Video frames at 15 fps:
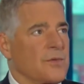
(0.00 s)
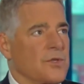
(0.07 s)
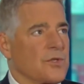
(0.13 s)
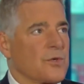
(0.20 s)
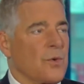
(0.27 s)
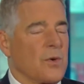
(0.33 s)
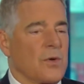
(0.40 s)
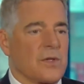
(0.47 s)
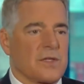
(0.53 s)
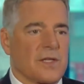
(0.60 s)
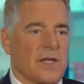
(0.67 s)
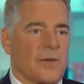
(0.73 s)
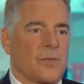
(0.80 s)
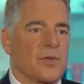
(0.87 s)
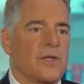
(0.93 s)
was just quoted as
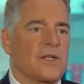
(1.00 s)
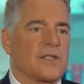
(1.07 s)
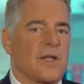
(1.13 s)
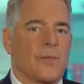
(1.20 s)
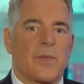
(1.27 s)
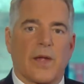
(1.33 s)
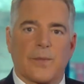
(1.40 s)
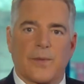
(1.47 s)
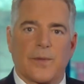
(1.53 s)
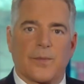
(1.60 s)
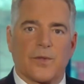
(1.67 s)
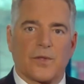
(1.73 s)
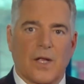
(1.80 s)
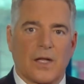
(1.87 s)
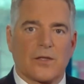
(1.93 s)
saying, please, I beg people
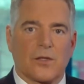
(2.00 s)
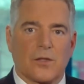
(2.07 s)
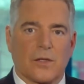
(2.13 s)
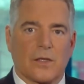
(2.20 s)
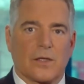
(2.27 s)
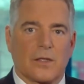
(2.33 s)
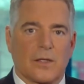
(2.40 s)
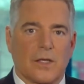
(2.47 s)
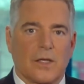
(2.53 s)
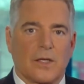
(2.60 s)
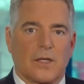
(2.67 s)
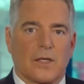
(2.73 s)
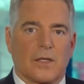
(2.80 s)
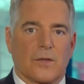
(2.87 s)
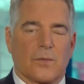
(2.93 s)
not to
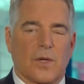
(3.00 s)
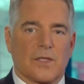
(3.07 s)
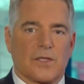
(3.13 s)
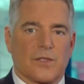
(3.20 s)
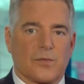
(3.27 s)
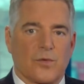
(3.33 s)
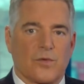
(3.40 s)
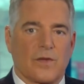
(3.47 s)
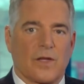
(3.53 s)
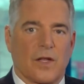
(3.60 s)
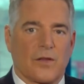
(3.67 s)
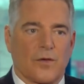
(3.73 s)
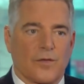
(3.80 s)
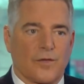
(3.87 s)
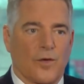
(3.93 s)
watch this movie on
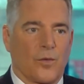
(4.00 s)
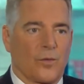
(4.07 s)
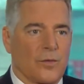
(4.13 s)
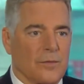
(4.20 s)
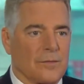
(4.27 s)
their phone.